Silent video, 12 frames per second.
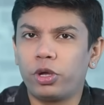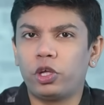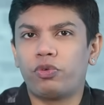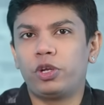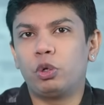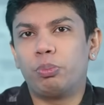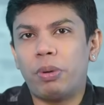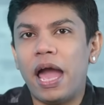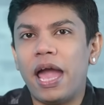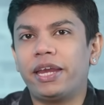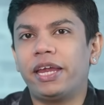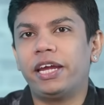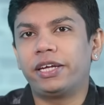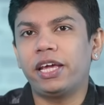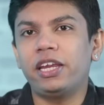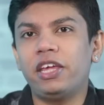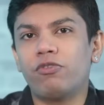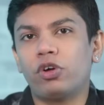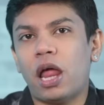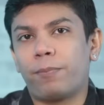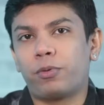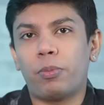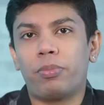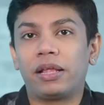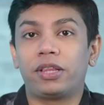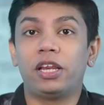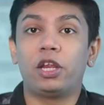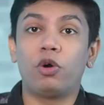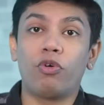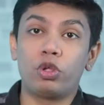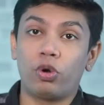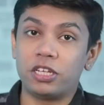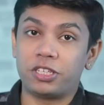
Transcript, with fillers: because when you buy an Intel Evo laptop like the Lenovo Yoga